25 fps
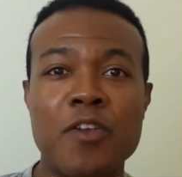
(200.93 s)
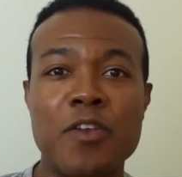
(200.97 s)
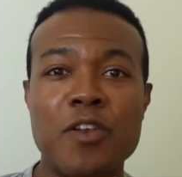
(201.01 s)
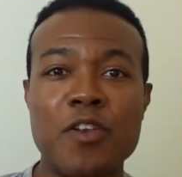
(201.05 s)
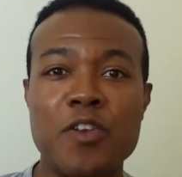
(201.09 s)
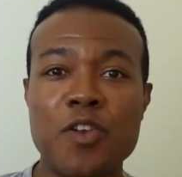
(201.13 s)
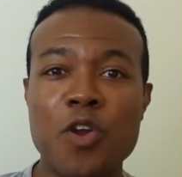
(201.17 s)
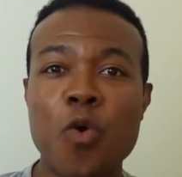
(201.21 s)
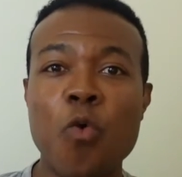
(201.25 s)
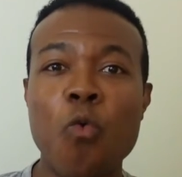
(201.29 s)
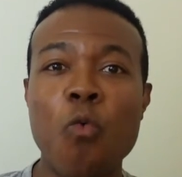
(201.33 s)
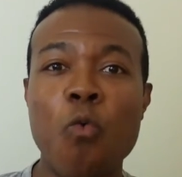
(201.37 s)

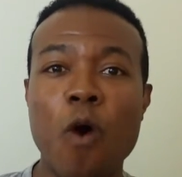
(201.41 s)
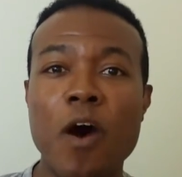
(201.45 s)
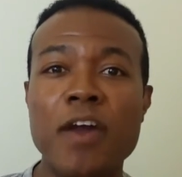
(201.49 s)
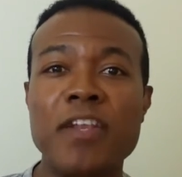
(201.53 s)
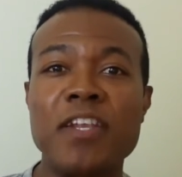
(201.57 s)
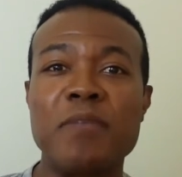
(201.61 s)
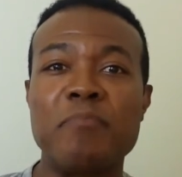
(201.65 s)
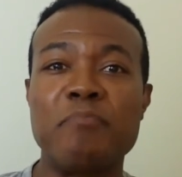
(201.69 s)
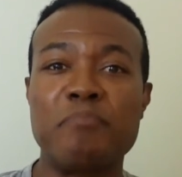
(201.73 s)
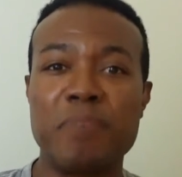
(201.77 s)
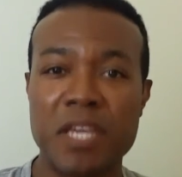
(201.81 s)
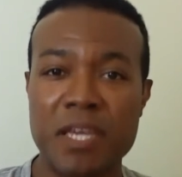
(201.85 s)
no
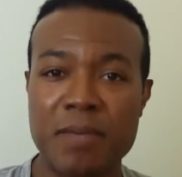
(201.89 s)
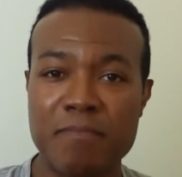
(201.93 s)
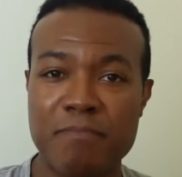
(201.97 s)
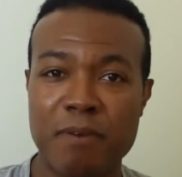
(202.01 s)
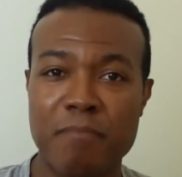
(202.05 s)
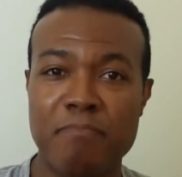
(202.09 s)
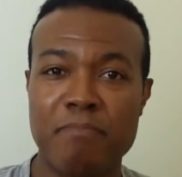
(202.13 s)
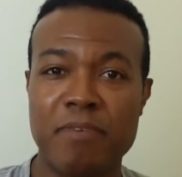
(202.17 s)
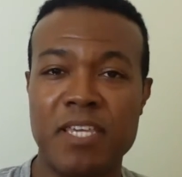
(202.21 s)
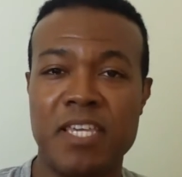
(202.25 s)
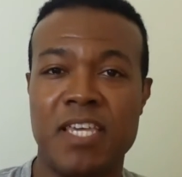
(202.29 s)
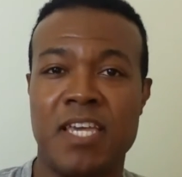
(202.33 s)
wonder
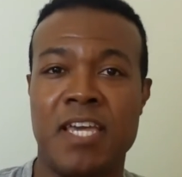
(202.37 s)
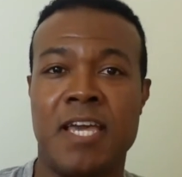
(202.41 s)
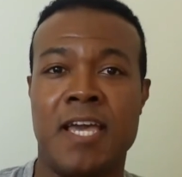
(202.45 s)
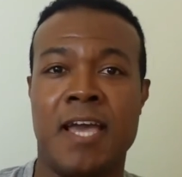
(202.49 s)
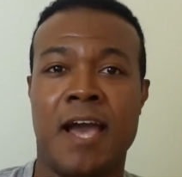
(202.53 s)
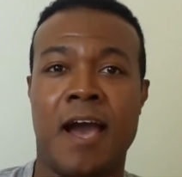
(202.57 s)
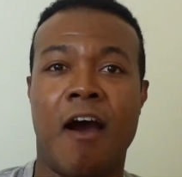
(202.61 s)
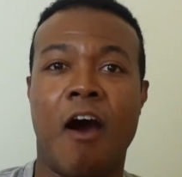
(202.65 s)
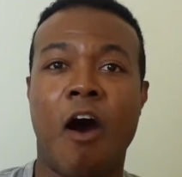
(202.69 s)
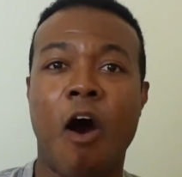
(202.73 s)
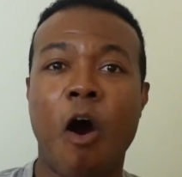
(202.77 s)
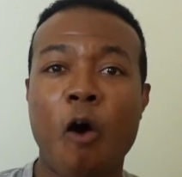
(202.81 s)
people be
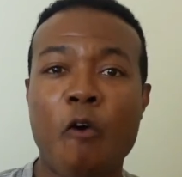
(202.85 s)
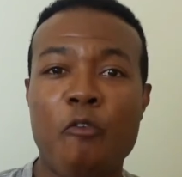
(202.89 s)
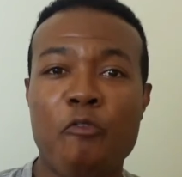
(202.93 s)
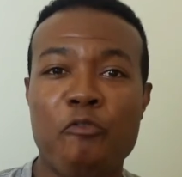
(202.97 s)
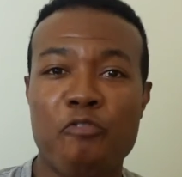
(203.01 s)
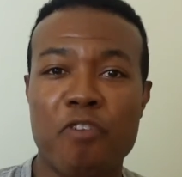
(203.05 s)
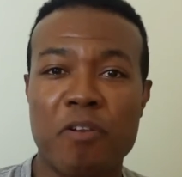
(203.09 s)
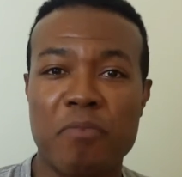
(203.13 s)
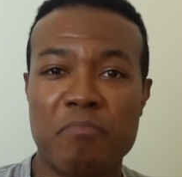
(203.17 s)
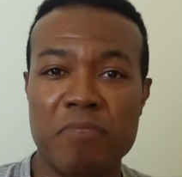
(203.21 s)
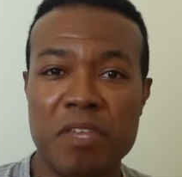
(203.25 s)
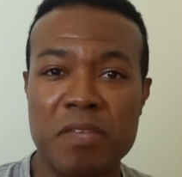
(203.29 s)

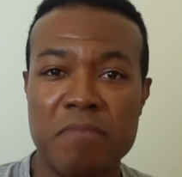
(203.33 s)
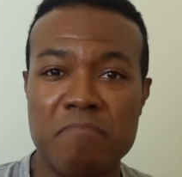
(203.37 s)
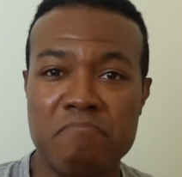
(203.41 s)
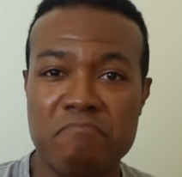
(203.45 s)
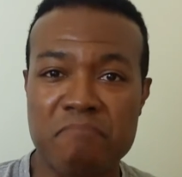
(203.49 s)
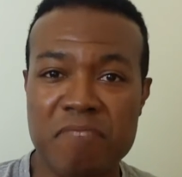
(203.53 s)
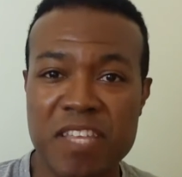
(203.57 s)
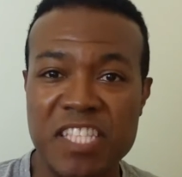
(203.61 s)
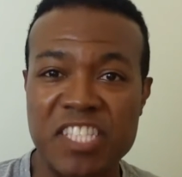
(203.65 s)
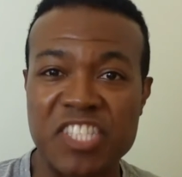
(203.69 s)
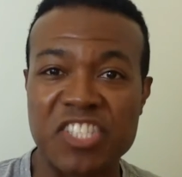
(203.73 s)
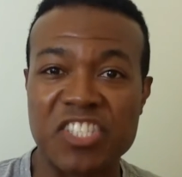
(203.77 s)
offering me
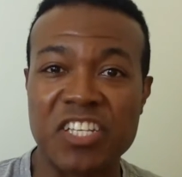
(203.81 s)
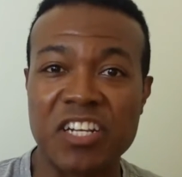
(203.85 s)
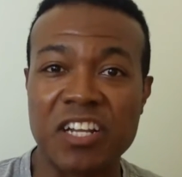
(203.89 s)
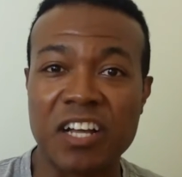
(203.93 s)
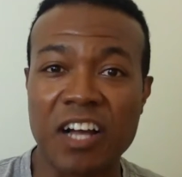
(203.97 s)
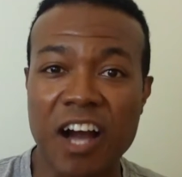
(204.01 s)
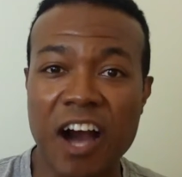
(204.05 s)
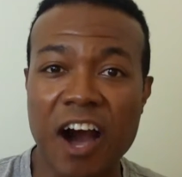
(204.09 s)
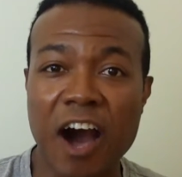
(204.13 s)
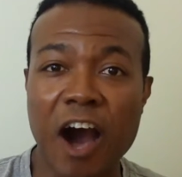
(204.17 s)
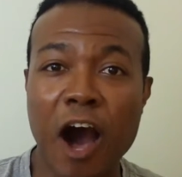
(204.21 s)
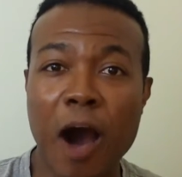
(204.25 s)
mints
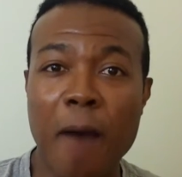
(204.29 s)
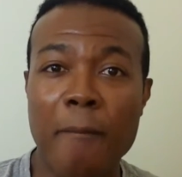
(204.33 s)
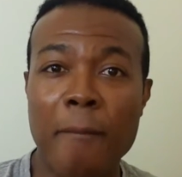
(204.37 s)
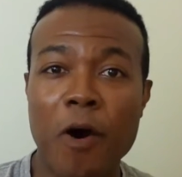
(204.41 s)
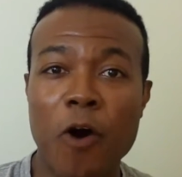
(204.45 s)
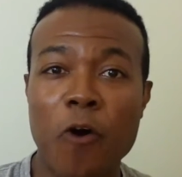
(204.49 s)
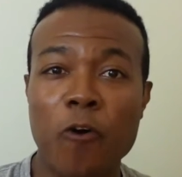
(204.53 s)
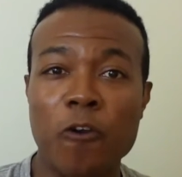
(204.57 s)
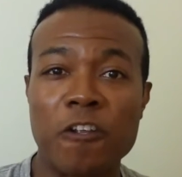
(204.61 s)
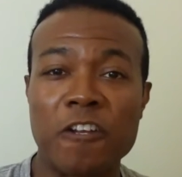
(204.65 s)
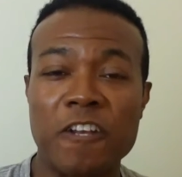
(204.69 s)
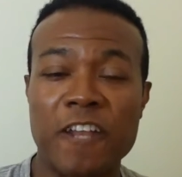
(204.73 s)
and gum
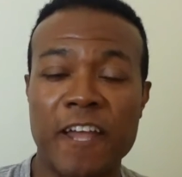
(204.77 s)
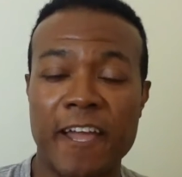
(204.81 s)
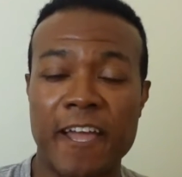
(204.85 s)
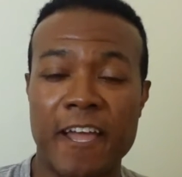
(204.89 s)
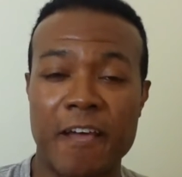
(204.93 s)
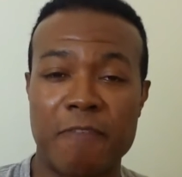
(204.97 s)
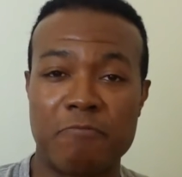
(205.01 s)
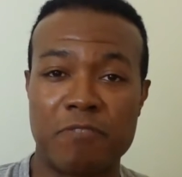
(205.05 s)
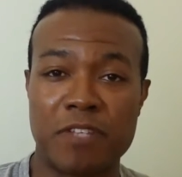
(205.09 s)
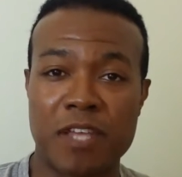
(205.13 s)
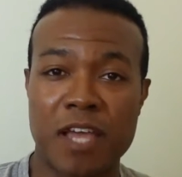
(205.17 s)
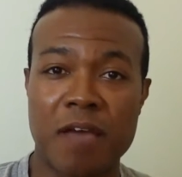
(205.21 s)
all the
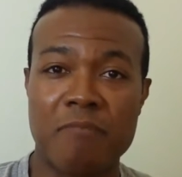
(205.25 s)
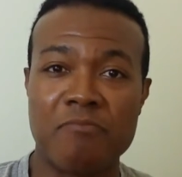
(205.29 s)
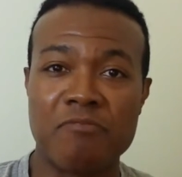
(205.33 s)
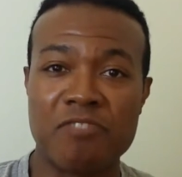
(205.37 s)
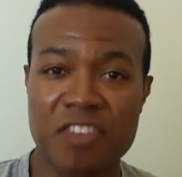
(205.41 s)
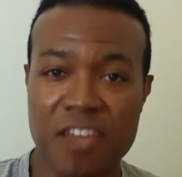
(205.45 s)
damn time.